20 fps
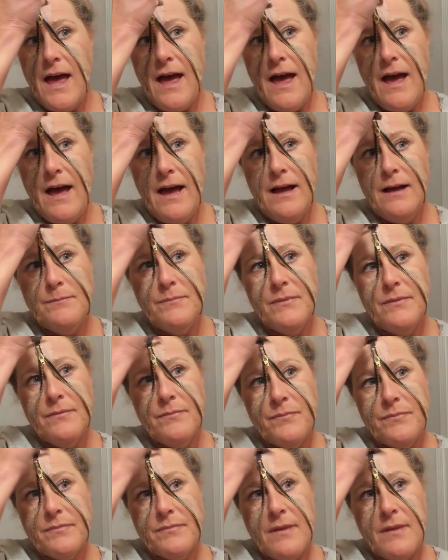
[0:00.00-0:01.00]

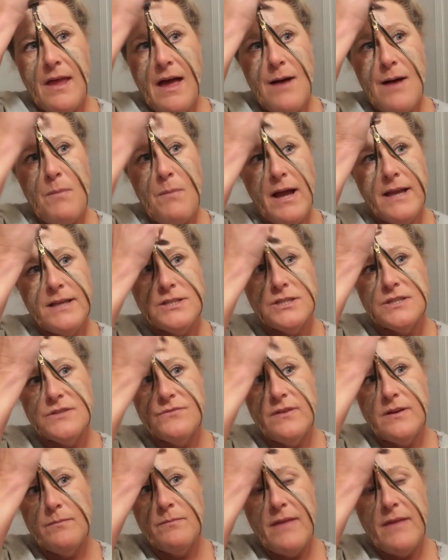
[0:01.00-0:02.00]
I might
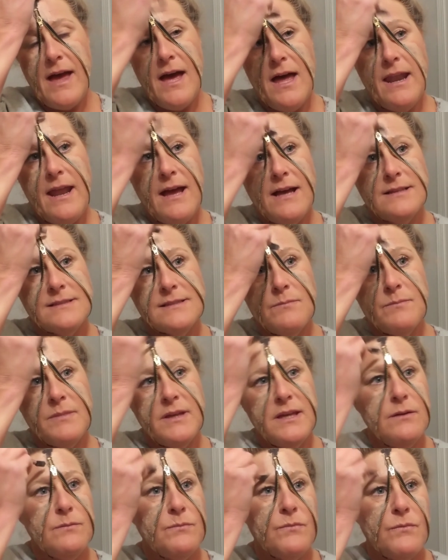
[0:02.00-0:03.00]
just film that as I'm
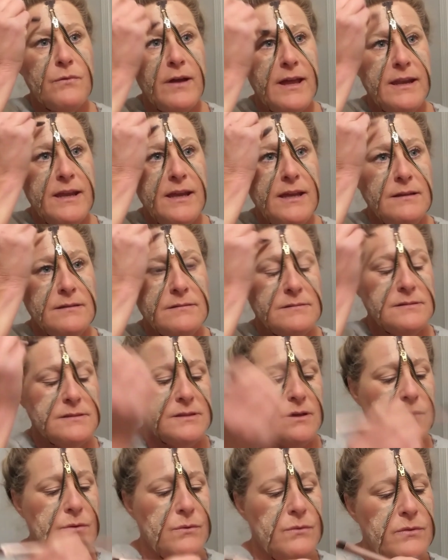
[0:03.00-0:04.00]
getting ready.
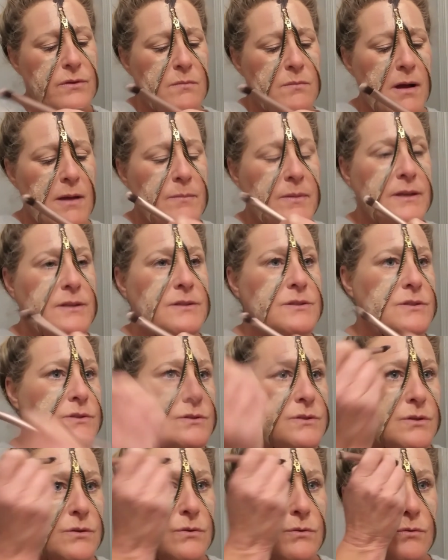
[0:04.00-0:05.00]
So there might be
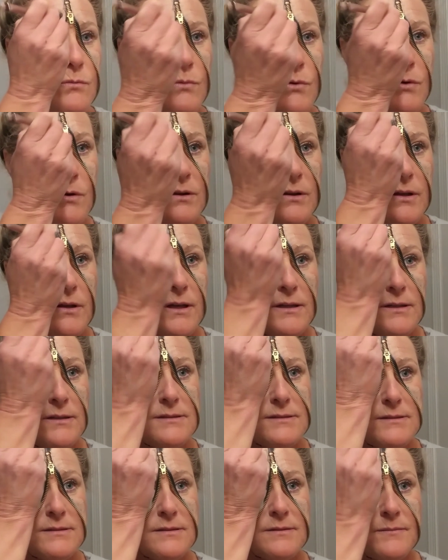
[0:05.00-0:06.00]
2 more
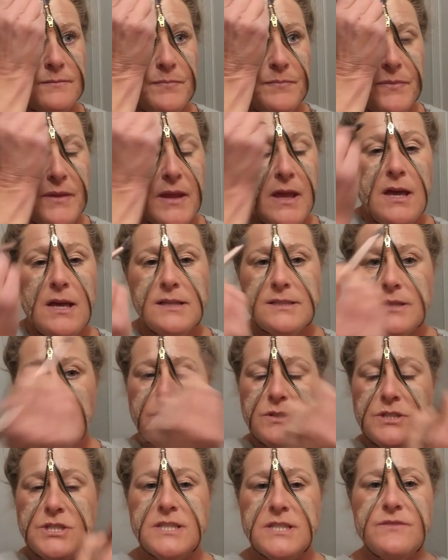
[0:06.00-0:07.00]
looks.
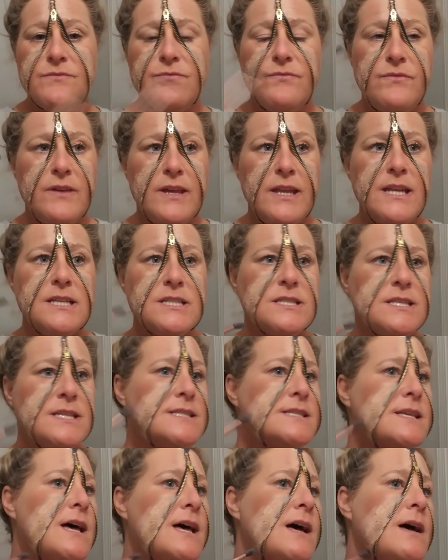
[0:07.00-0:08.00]
So just finish
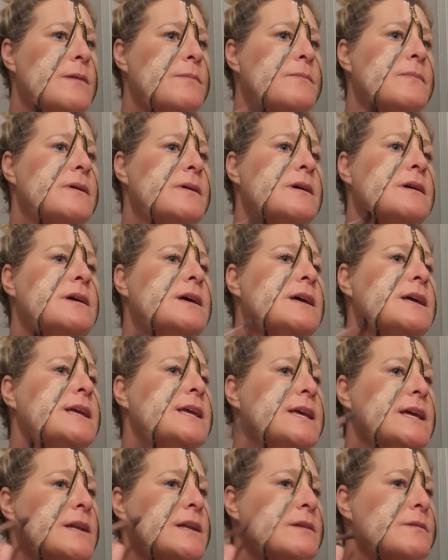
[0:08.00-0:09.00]
this up,
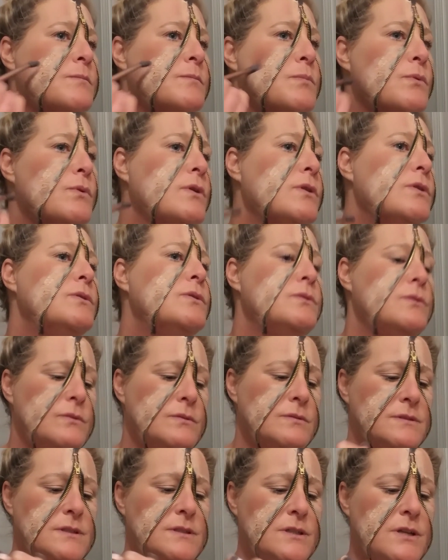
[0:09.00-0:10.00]
get
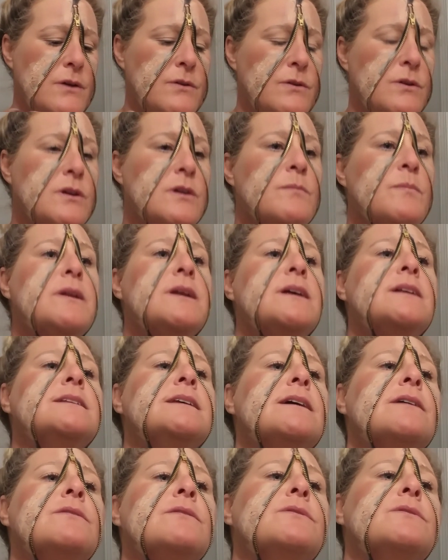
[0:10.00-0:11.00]
bruised. You know, you can put it
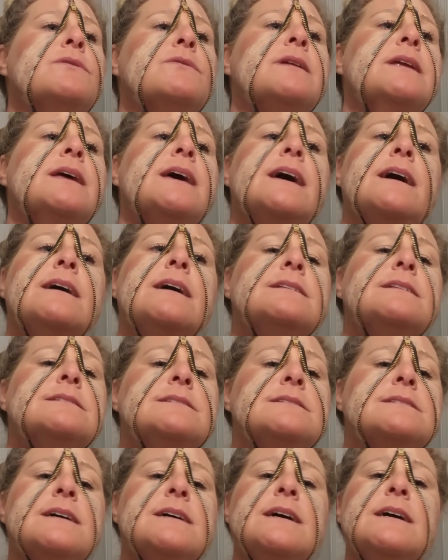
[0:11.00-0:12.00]
down on your neck and
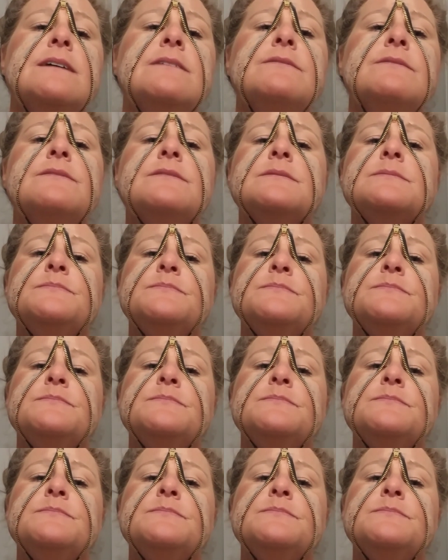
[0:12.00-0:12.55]
stuff.